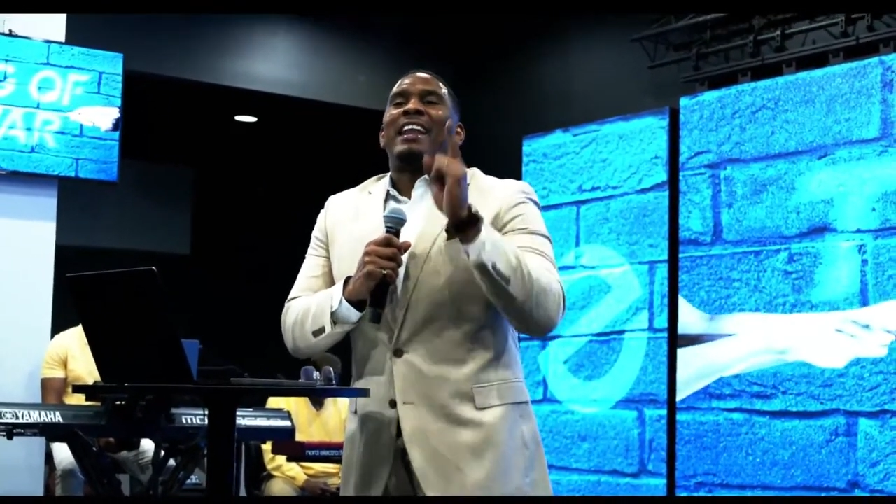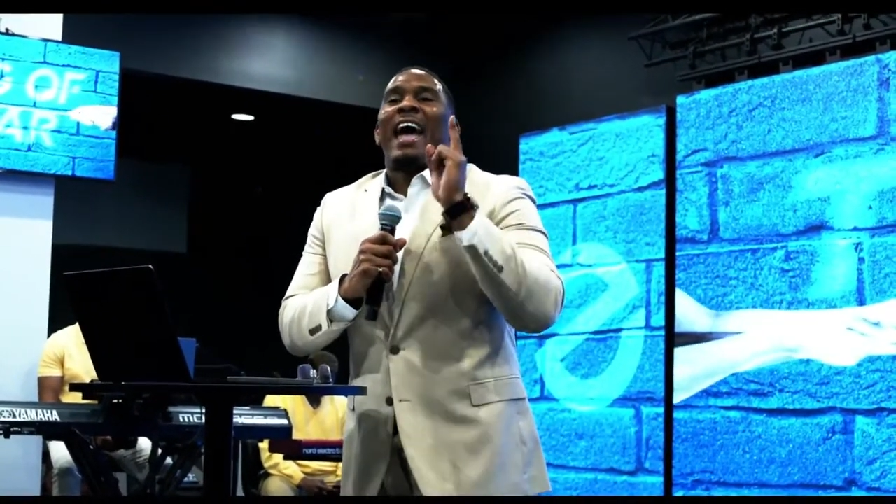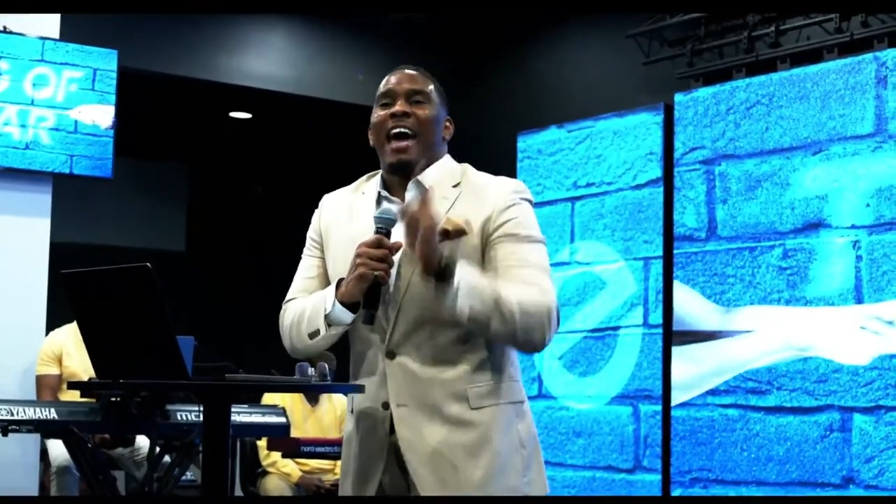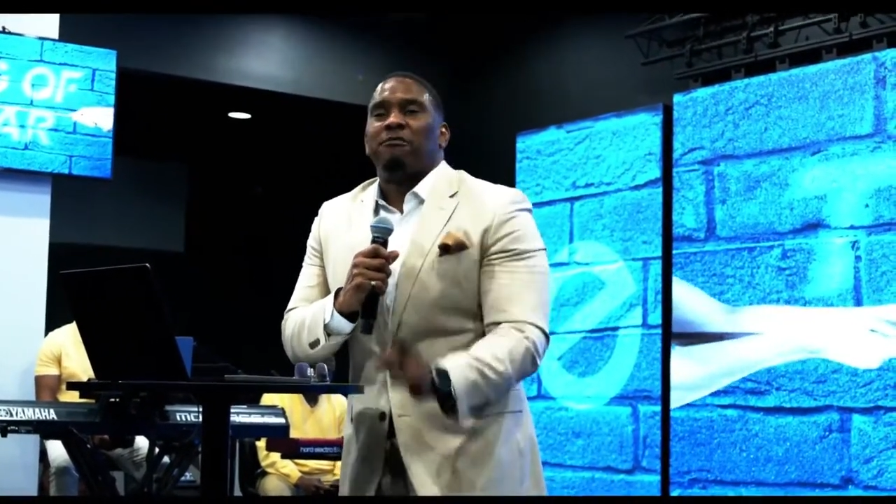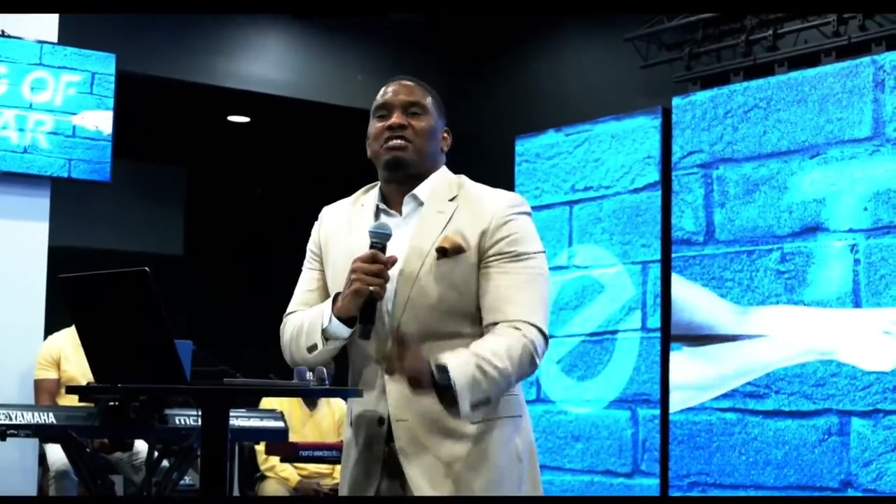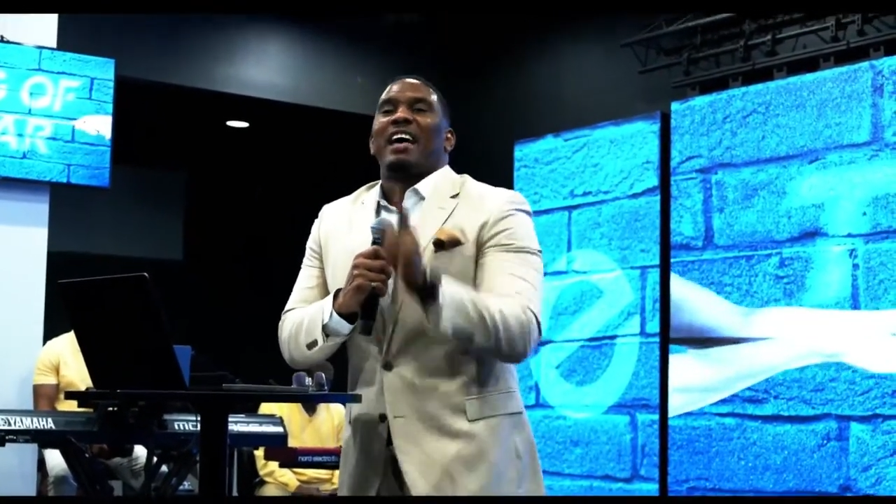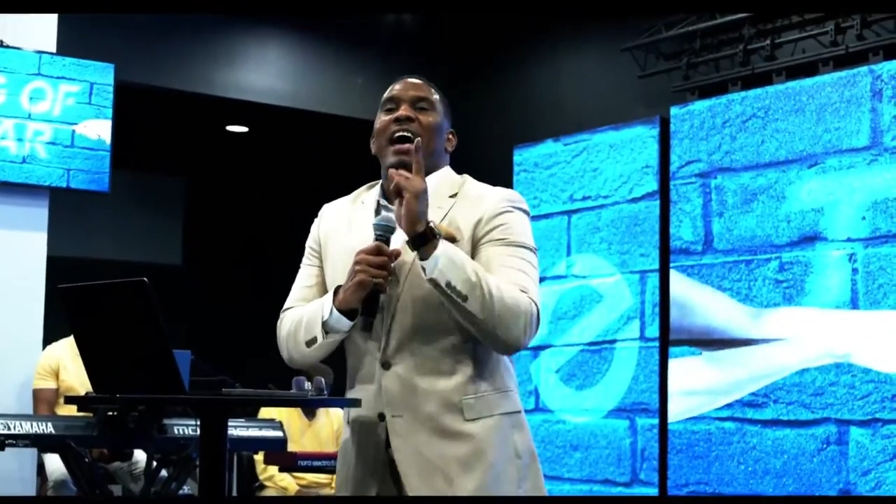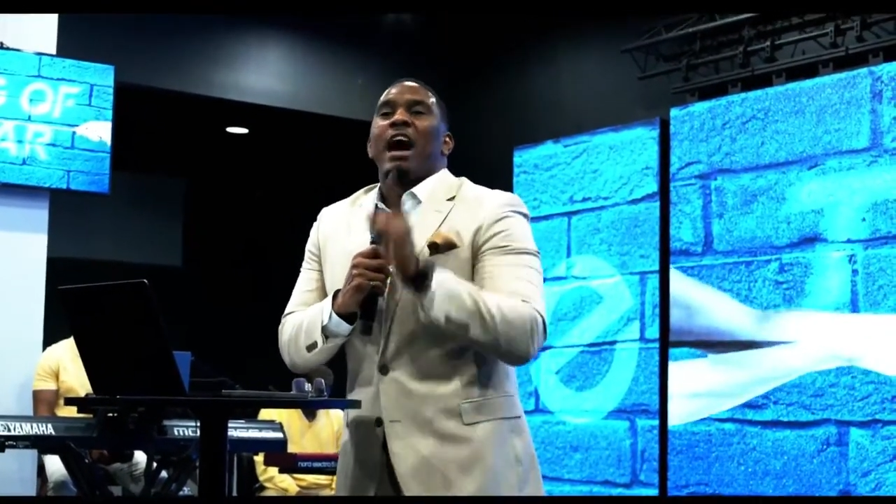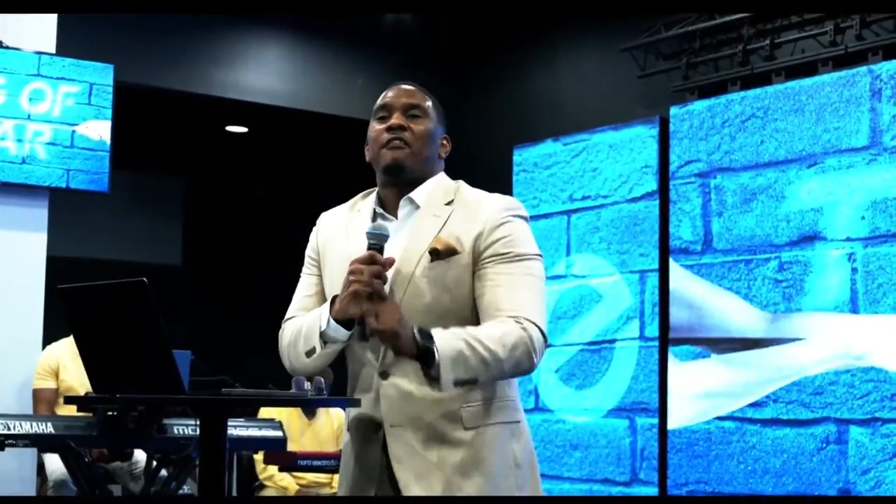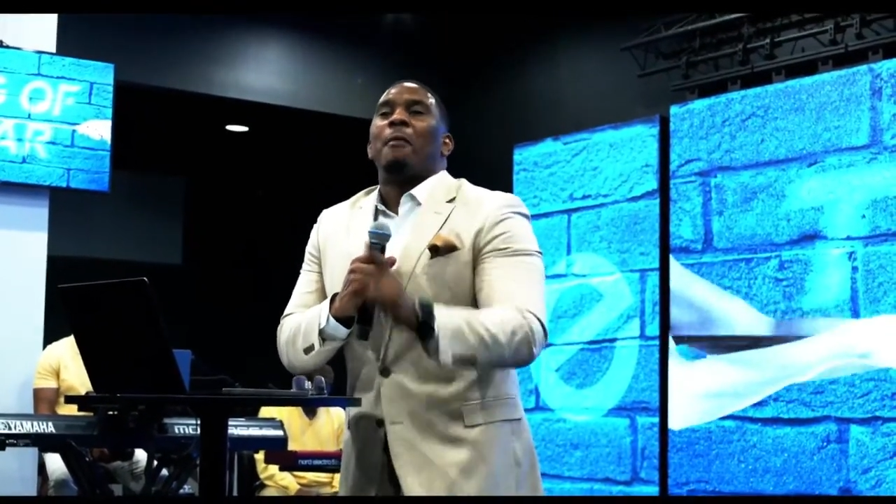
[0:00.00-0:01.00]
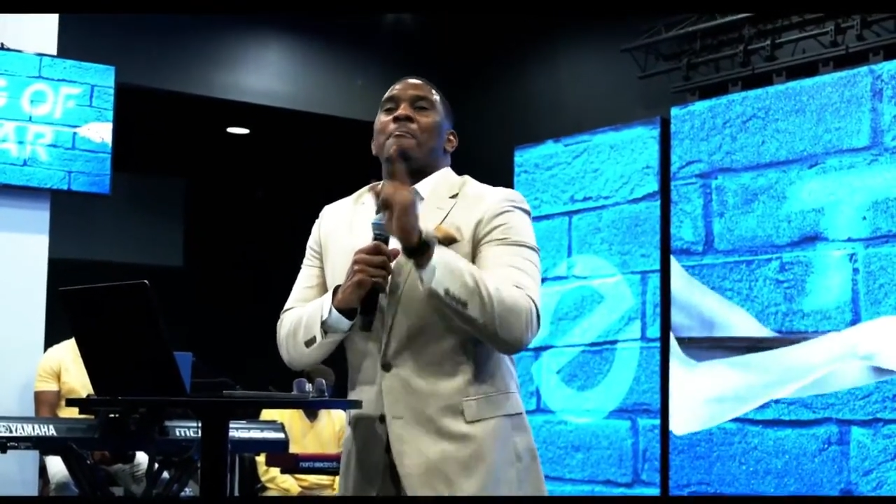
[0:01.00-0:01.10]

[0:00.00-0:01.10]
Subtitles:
and have to have a